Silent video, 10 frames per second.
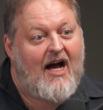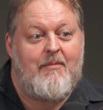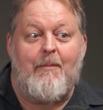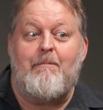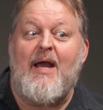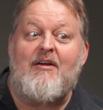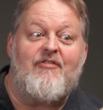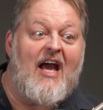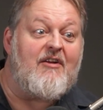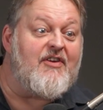I'm a
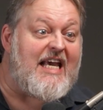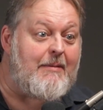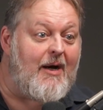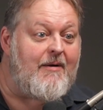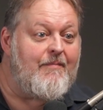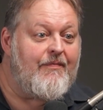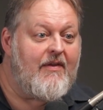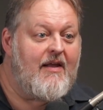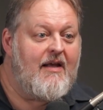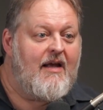big fan of
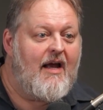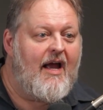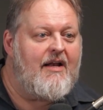keema.